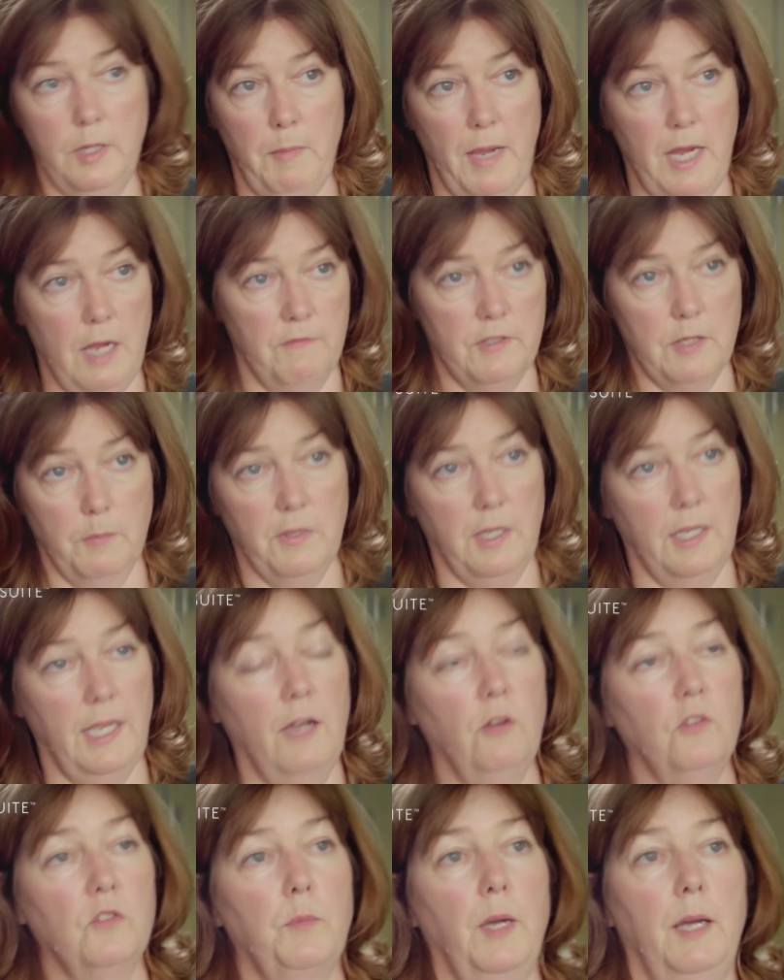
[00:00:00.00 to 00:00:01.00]
they might have something
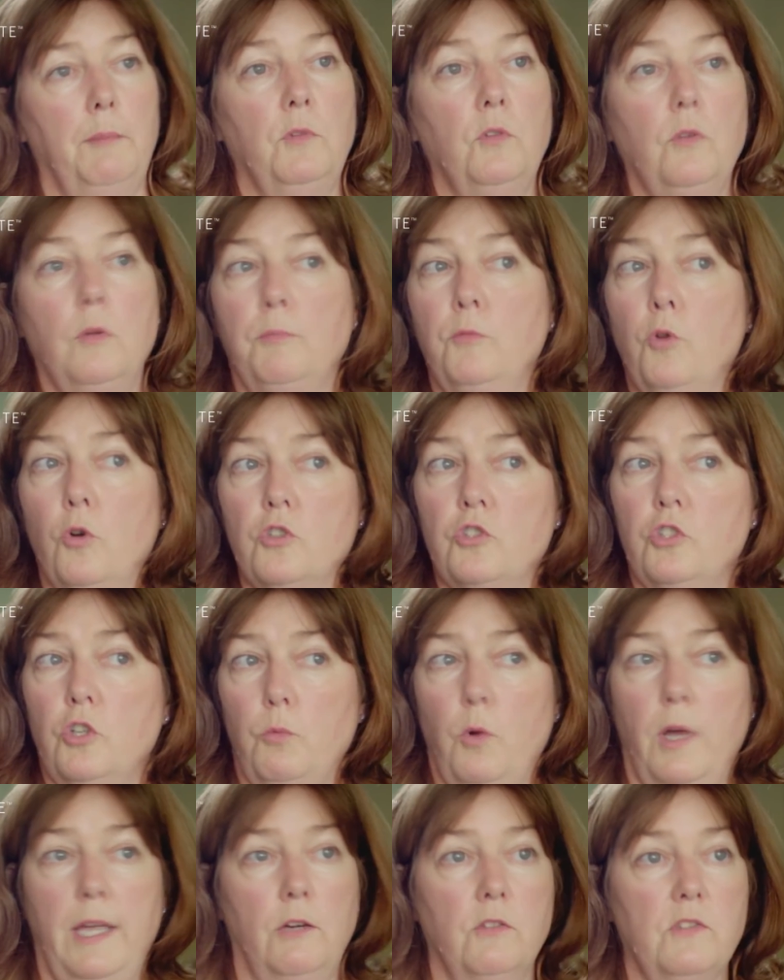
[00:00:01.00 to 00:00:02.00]
else, but I'm not sure
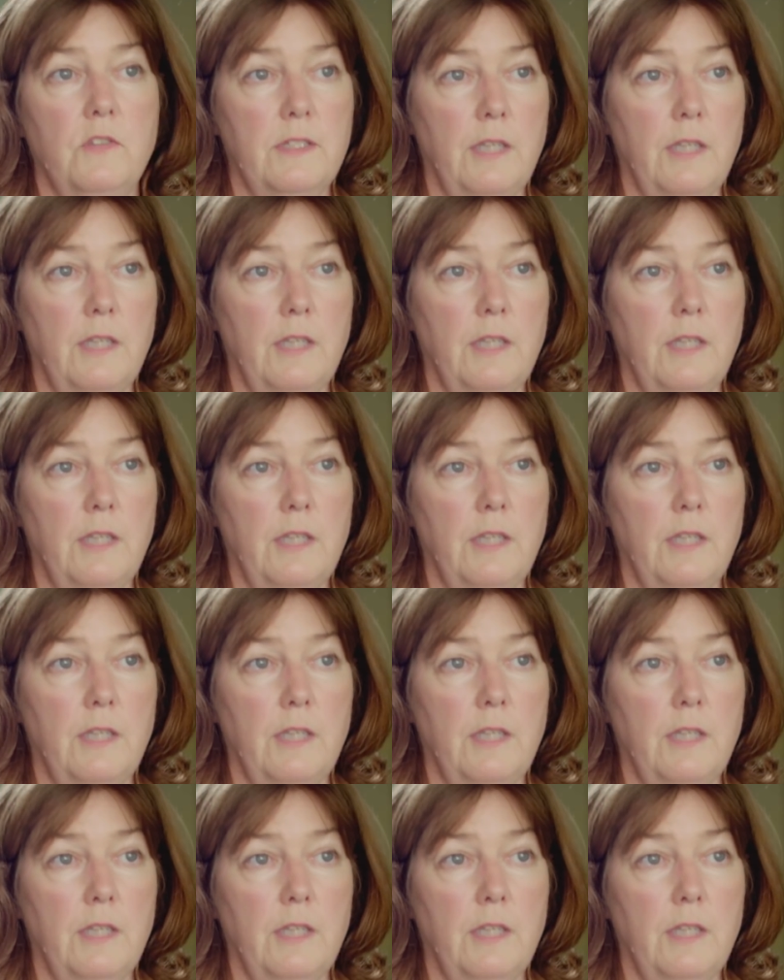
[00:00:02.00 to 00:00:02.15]
what else